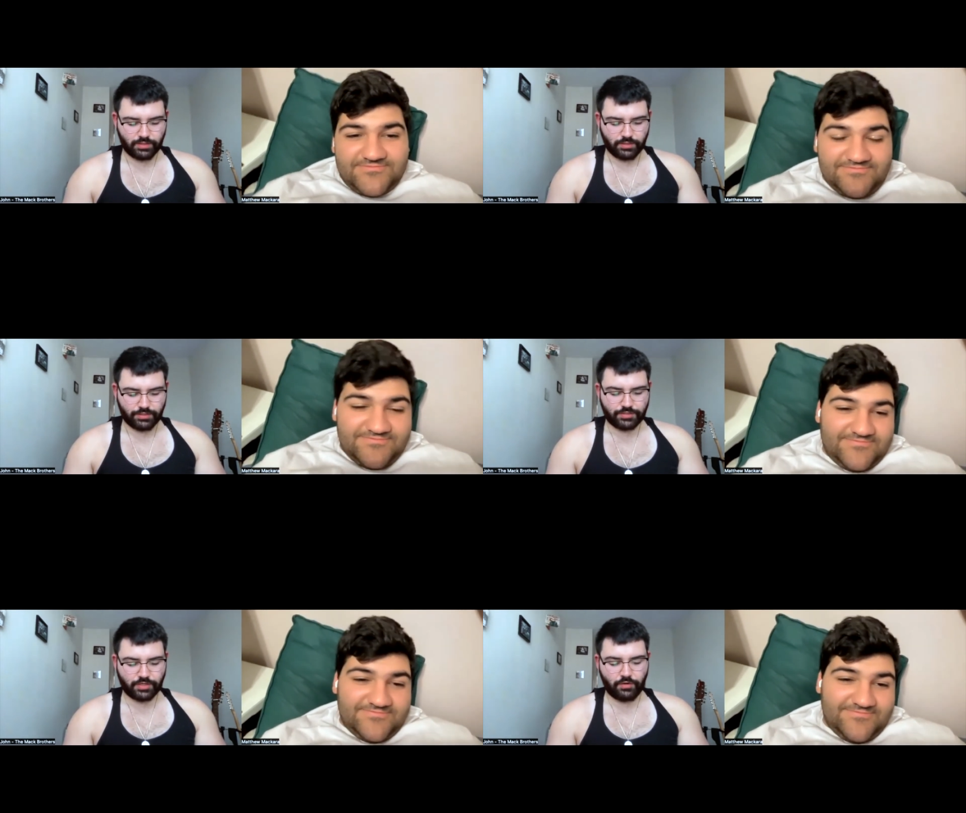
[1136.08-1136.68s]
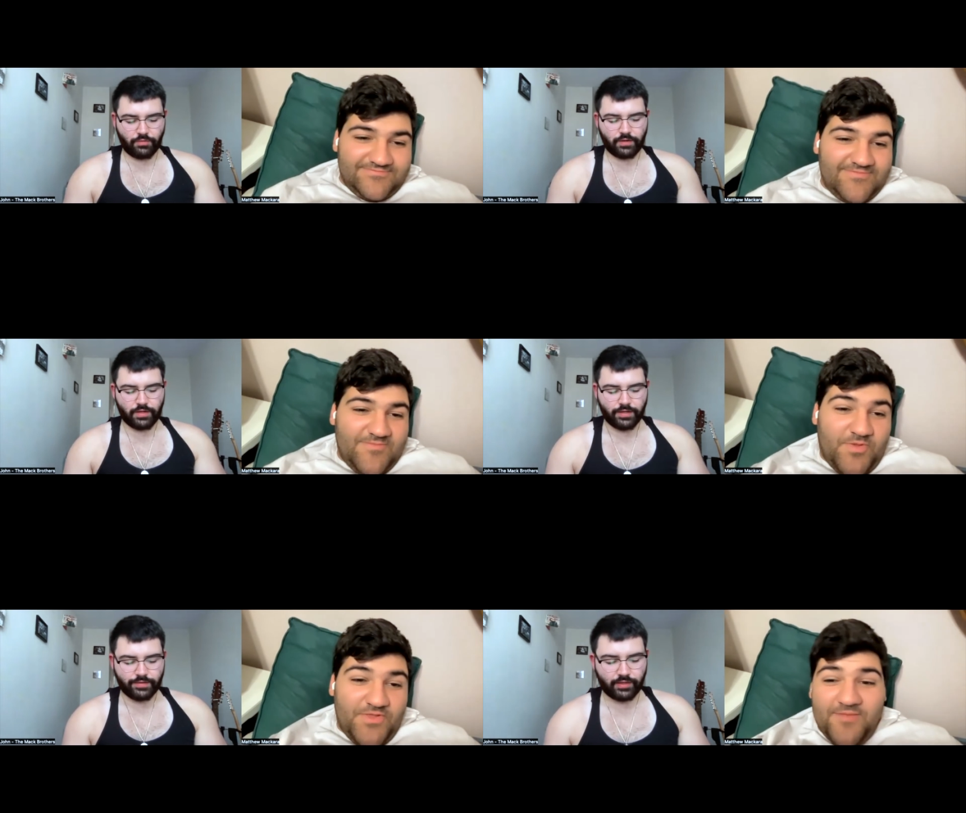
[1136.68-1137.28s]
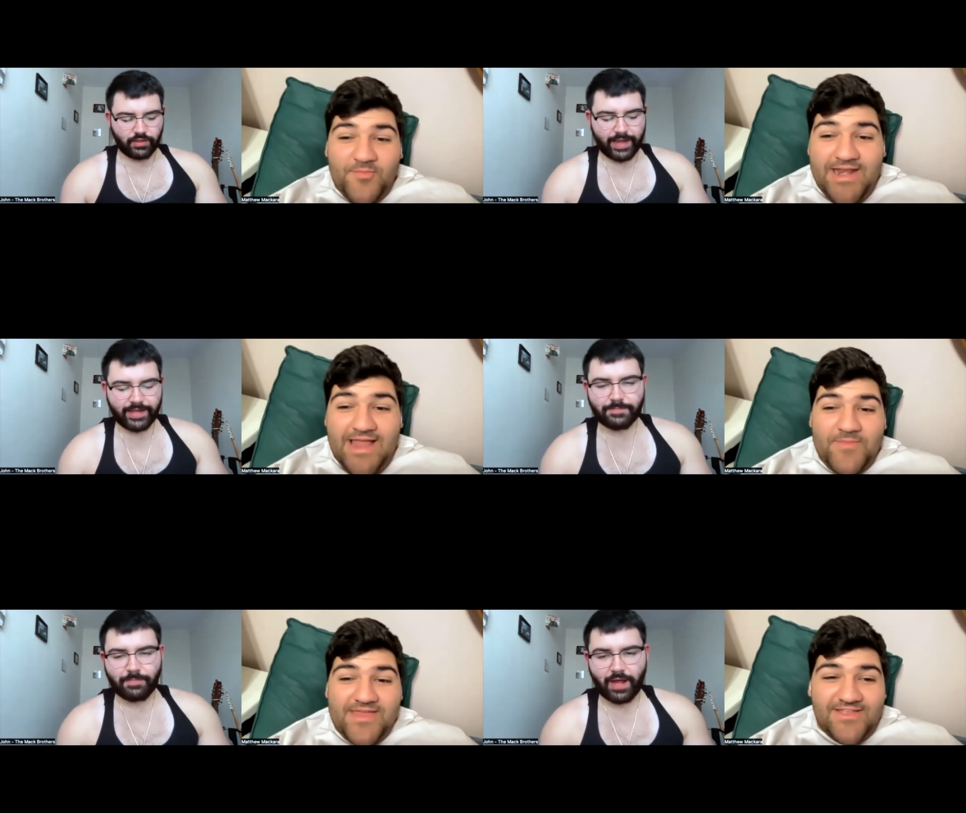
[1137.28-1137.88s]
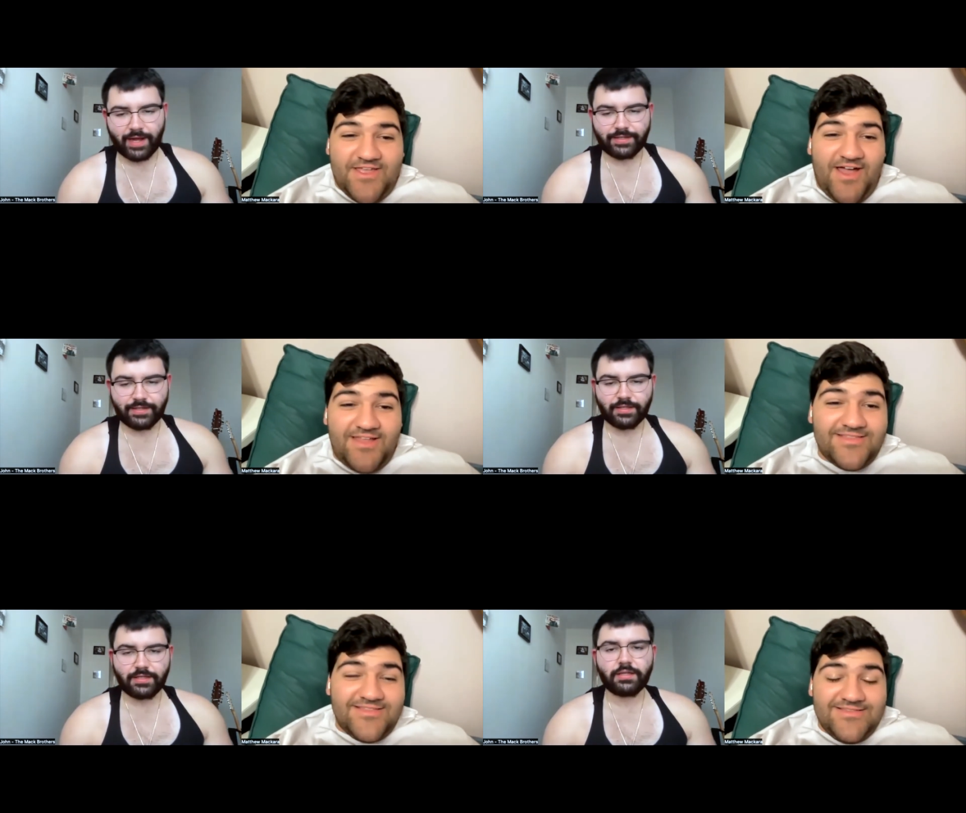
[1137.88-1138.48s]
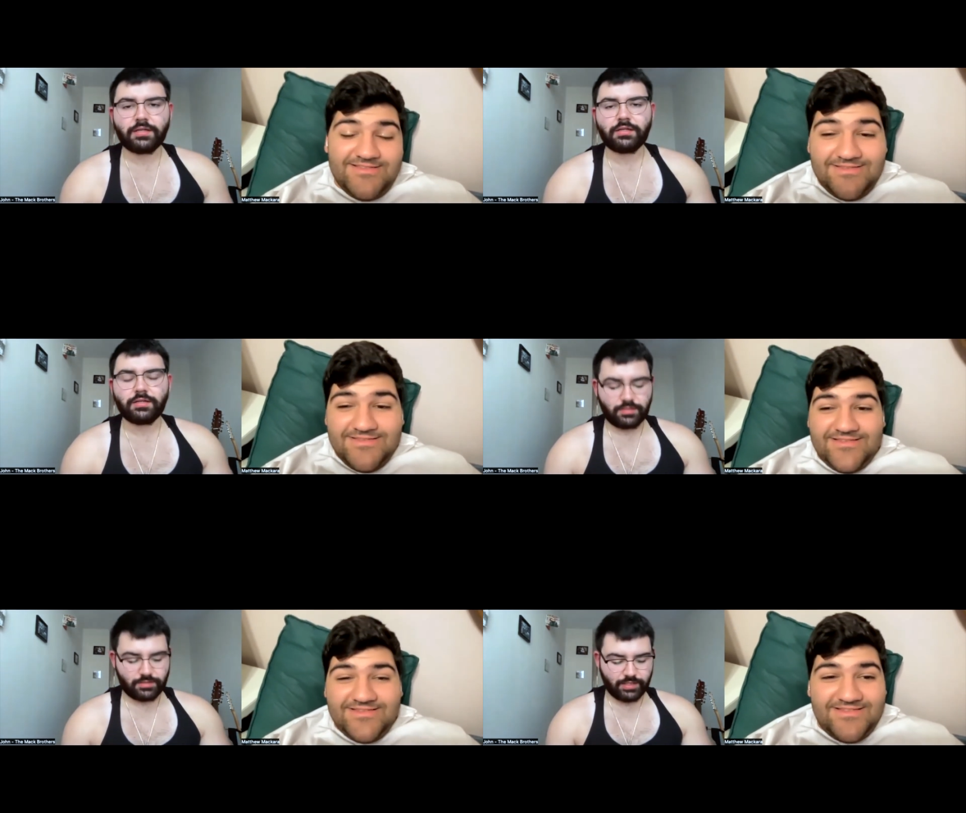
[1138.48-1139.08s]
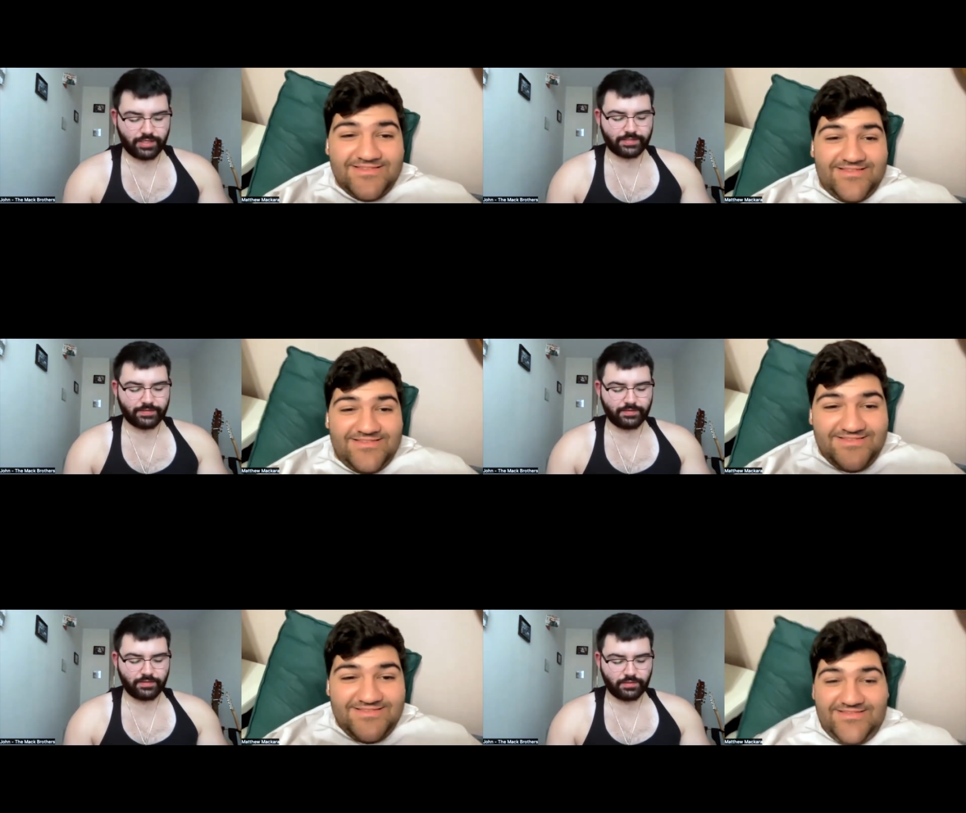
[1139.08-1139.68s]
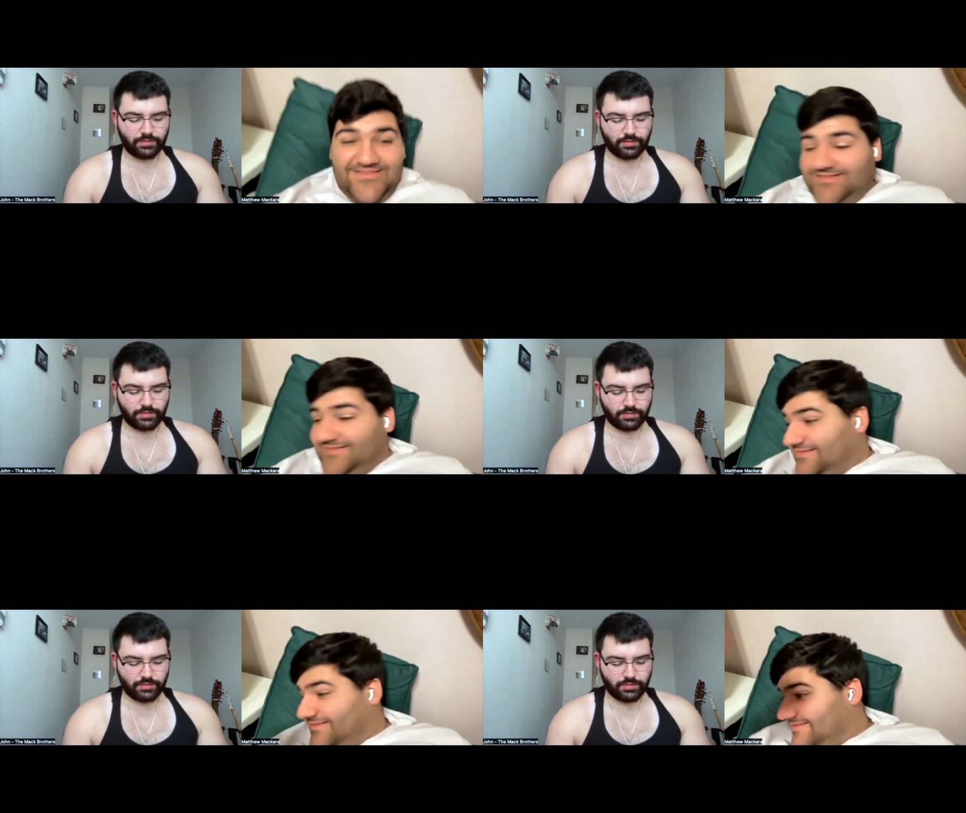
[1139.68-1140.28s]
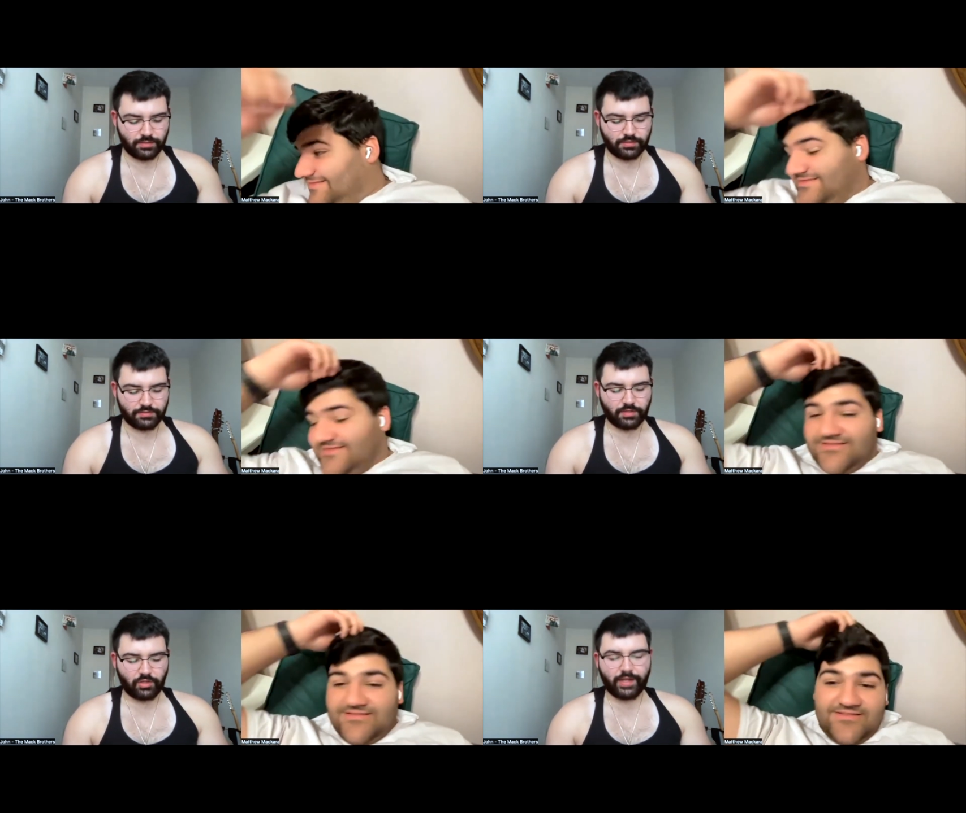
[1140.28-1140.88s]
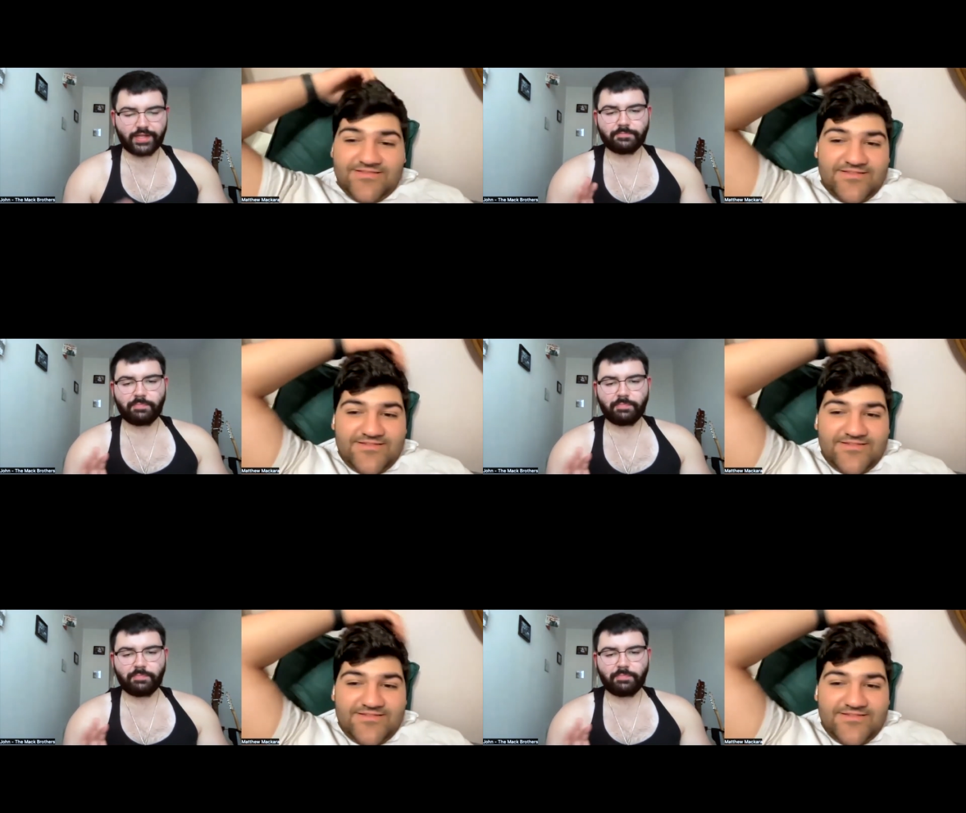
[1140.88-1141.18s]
Speaker 1: So, the but they might not make pod- a cut. Listen, the last